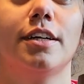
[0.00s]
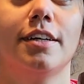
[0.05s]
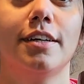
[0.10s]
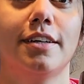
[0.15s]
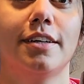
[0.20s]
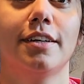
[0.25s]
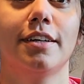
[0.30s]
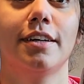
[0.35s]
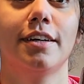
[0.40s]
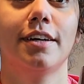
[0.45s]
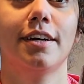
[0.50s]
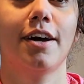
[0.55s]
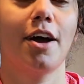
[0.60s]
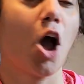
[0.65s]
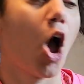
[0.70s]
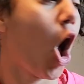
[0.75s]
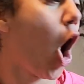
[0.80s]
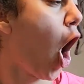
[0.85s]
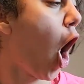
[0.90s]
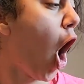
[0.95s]
You can.
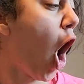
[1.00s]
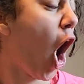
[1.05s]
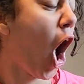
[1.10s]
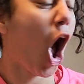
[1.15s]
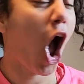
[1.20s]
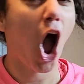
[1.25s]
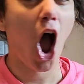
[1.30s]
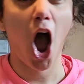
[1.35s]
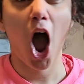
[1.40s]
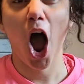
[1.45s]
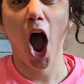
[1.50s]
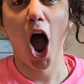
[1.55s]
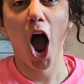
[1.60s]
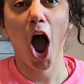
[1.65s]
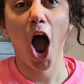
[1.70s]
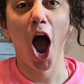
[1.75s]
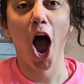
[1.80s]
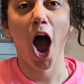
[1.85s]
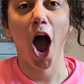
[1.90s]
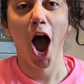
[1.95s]

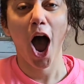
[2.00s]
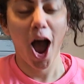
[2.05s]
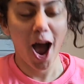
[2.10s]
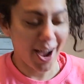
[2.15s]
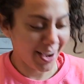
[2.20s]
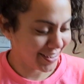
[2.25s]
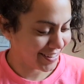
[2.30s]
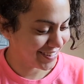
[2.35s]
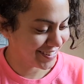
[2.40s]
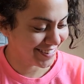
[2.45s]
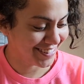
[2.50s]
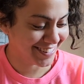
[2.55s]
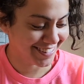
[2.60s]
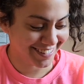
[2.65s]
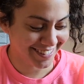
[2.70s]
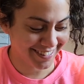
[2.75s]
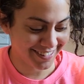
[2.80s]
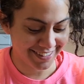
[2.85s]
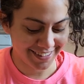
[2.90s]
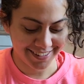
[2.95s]
It's a bit
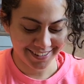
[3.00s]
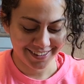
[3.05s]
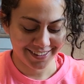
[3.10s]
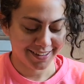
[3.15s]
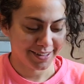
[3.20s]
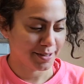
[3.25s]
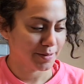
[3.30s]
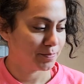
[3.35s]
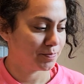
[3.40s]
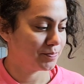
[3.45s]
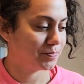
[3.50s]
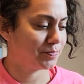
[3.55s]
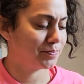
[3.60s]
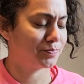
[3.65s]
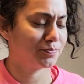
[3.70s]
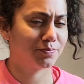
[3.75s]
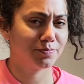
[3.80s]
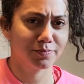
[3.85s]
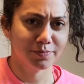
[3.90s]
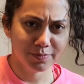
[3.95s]
kitschy, though, isn't it?
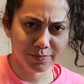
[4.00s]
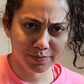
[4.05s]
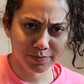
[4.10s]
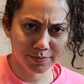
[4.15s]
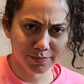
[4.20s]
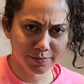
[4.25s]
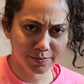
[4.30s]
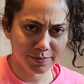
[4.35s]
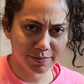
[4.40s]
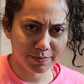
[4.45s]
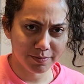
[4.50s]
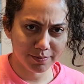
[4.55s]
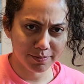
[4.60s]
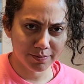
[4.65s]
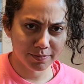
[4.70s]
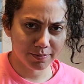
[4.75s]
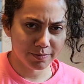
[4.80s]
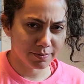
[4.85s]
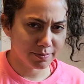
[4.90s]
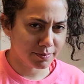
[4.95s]

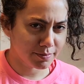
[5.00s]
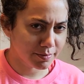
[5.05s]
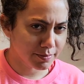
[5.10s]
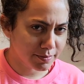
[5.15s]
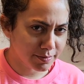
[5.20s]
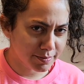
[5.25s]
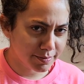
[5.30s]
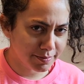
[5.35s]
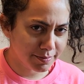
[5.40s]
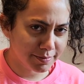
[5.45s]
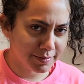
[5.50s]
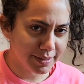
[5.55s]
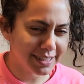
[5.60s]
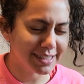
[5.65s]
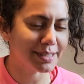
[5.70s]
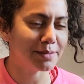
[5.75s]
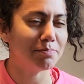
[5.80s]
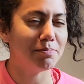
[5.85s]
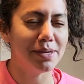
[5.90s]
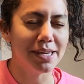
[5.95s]
Fair enough.
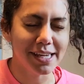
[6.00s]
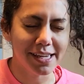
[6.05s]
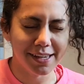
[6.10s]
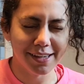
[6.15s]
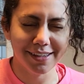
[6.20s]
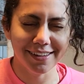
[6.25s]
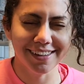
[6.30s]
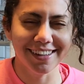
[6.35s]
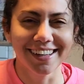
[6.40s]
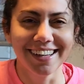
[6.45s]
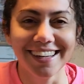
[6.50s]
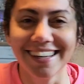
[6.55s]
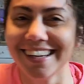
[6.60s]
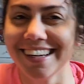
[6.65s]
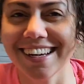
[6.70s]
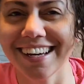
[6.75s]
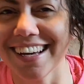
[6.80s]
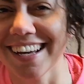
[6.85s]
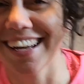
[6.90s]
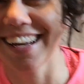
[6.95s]
It's me.
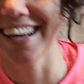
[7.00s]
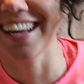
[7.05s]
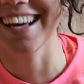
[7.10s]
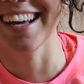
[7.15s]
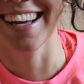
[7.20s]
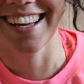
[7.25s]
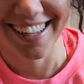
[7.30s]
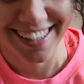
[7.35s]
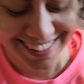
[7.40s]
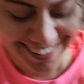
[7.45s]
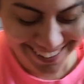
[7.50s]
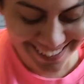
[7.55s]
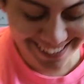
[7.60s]
Okay,